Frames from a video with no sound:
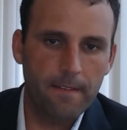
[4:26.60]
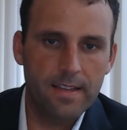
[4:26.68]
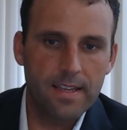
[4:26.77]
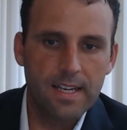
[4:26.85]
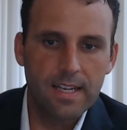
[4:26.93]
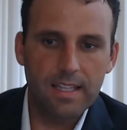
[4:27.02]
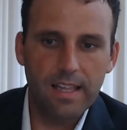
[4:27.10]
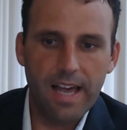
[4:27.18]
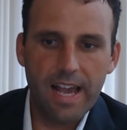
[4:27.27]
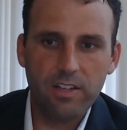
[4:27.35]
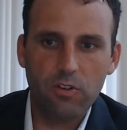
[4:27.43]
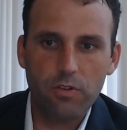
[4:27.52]
The
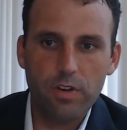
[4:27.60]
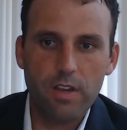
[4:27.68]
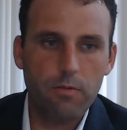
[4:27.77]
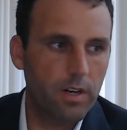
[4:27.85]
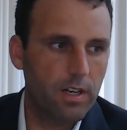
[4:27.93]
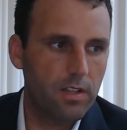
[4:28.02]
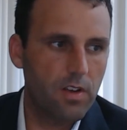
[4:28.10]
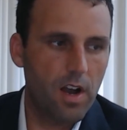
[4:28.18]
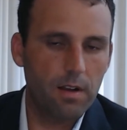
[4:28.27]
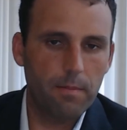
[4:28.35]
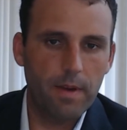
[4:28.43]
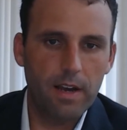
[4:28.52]
last Greek we're going to talk
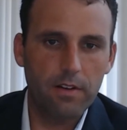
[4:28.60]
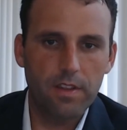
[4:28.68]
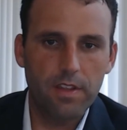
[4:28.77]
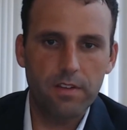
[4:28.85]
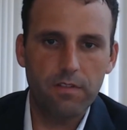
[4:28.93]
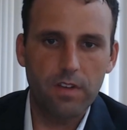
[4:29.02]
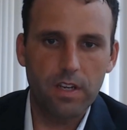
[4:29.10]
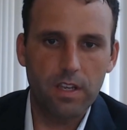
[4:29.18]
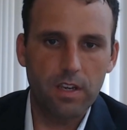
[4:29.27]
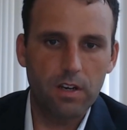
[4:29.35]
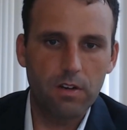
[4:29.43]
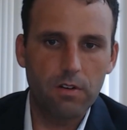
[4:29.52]
about in this
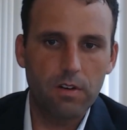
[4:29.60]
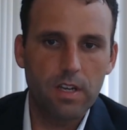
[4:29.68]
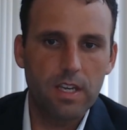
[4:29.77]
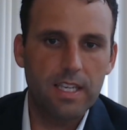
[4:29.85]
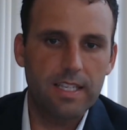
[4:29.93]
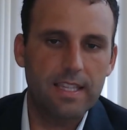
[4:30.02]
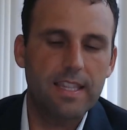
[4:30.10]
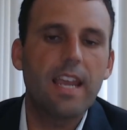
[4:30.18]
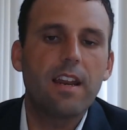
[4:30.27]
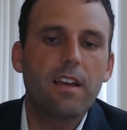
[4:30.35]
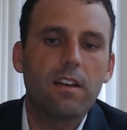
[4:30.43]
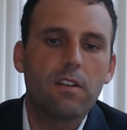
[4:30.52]
video is
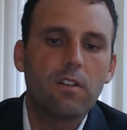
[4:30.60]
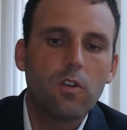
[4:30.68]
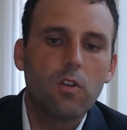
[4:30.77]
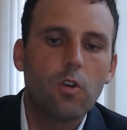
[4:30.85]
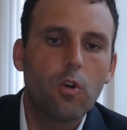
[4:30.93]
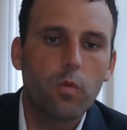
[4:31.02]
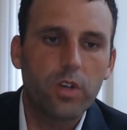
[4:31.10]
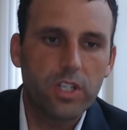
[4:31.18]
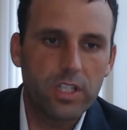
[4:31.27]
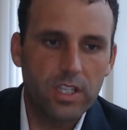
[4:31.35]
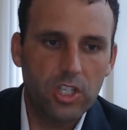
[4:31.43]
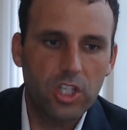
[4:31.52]
theta, which is the
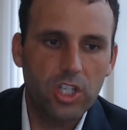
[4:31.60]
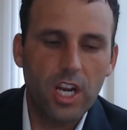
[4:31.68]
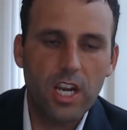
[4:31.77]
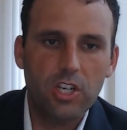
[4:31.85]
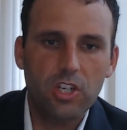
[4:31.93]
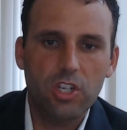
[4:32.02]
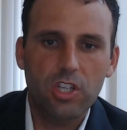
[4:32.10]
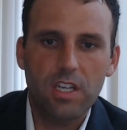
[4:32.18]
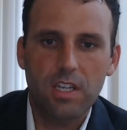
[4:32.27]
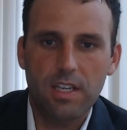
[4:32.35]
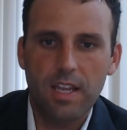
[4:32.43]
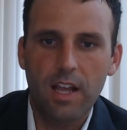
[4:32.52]
change in
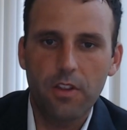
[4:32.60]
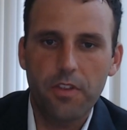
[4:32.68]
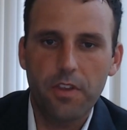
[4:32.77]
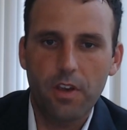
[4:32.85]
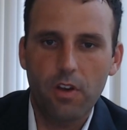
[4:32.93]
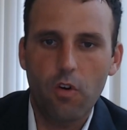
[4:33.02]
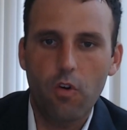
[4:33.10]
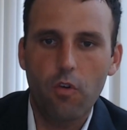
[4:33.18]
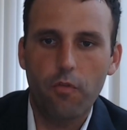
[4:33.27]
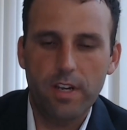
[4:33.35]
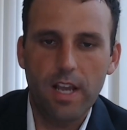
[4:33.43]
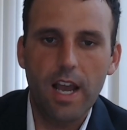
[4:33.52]
delta over
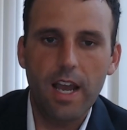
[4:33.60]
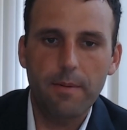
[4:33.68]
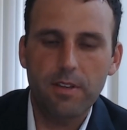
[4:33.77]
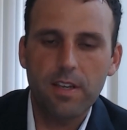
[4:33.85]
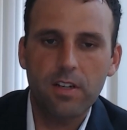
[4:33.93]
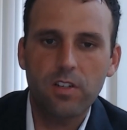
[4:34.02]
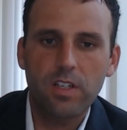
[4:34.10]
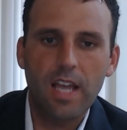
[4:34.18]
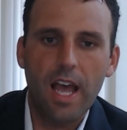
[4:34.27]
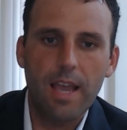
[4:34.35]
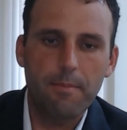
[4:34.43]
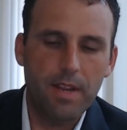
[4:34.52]
time, essentially
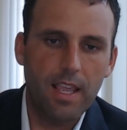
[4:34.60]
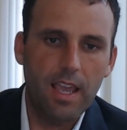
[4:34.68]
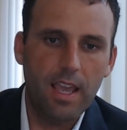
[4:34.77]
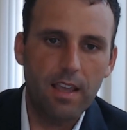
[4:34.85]
time decay.